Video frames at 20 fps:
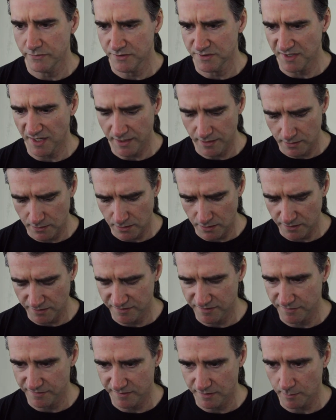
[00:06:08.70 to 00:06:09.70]
the dialogues,
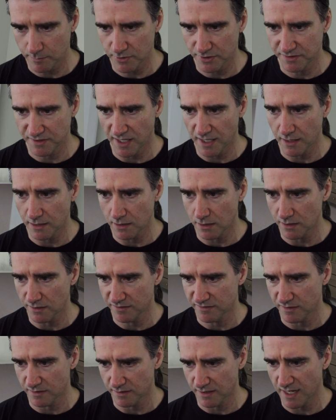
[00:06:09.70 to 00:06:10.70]
there's a couple of
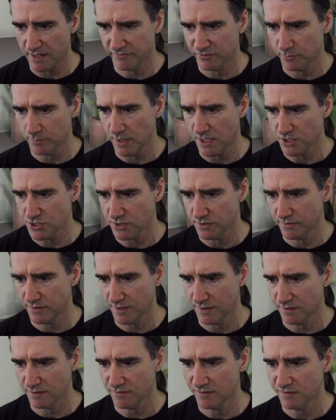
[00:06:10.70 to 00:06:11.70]
dialogues like confirmation
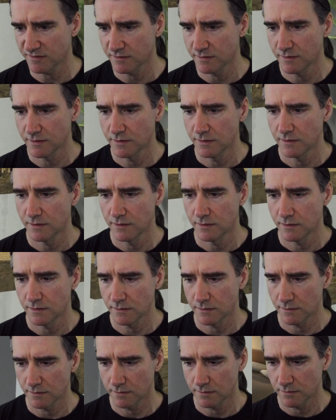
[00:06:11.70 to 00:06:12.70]
things.
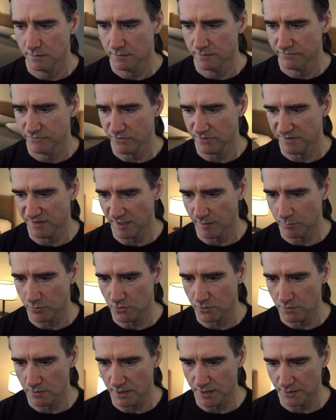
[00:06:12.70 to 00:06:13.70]
For
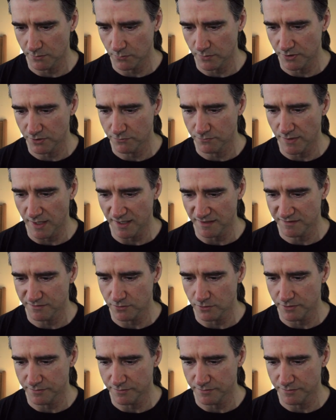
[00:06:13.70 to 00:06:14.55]
example, like when you rest or